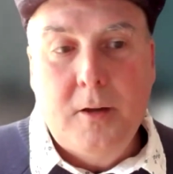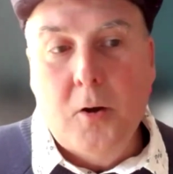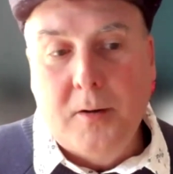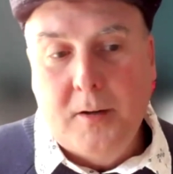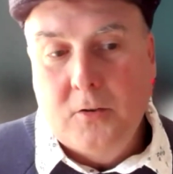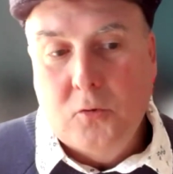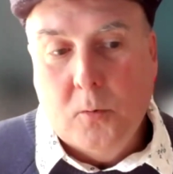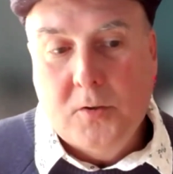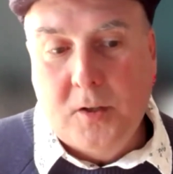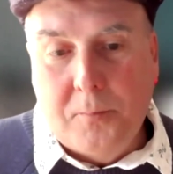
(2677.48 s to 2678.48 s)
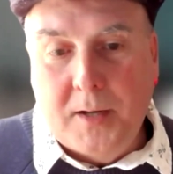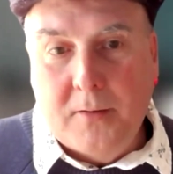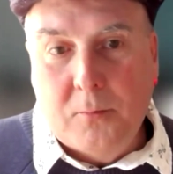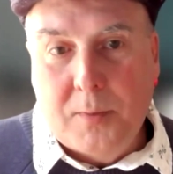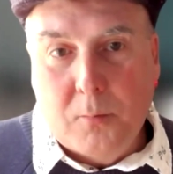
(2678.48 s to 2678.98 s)
in Georgia, it may
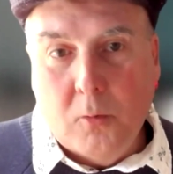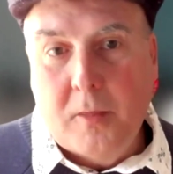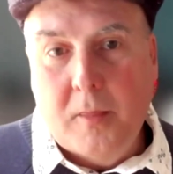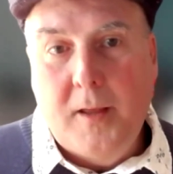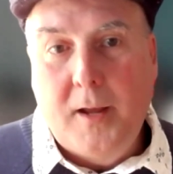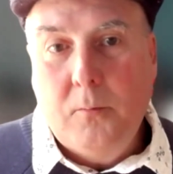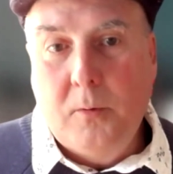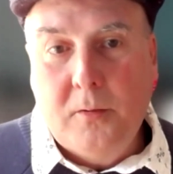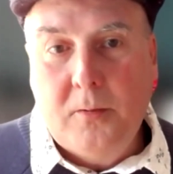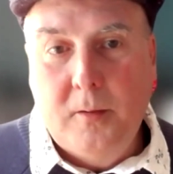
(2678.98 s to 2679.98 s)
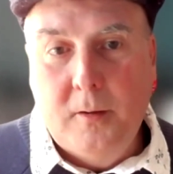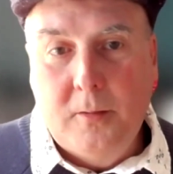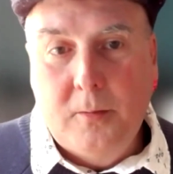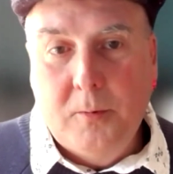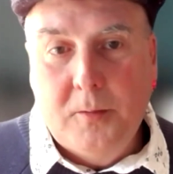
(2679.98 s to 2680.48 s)
even be more than that with
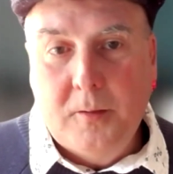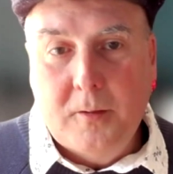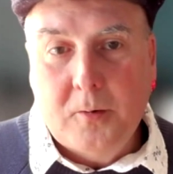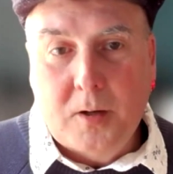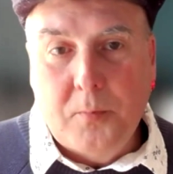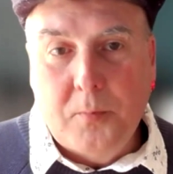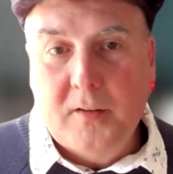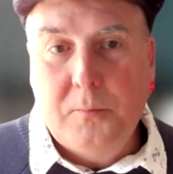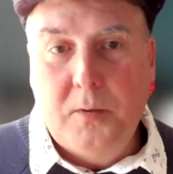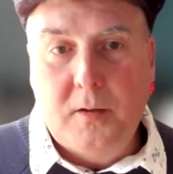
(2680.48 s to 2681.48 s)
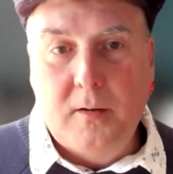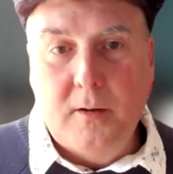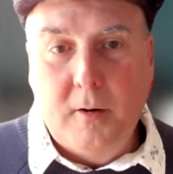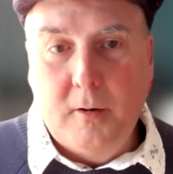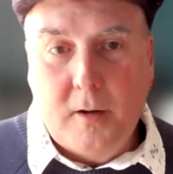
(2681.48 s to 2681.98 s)
the $30+ billion
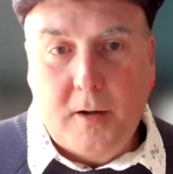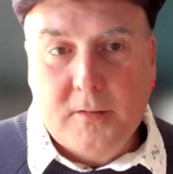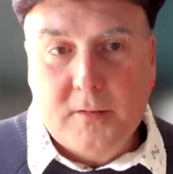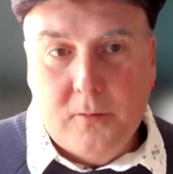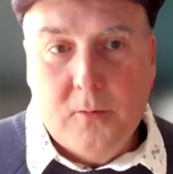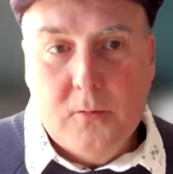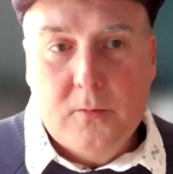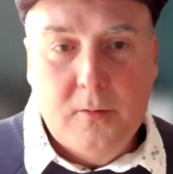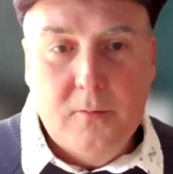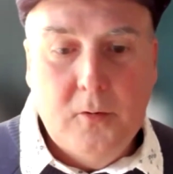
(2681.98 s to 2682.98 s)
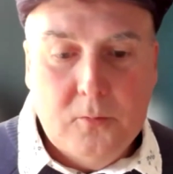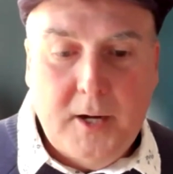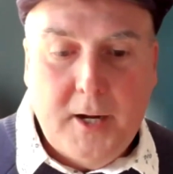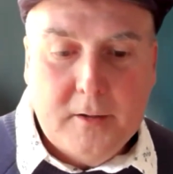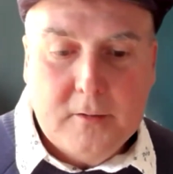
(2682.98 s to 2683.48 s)
cost of those
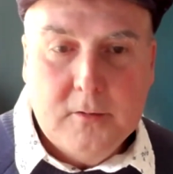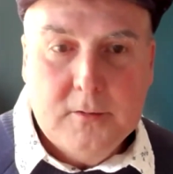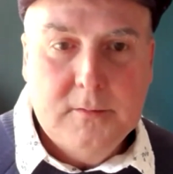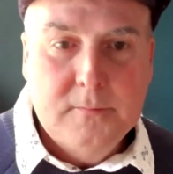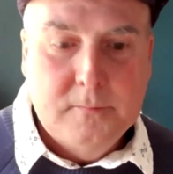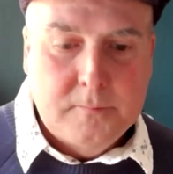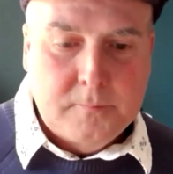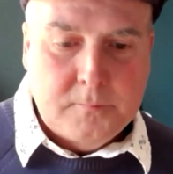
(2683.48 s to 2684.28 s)
reactors.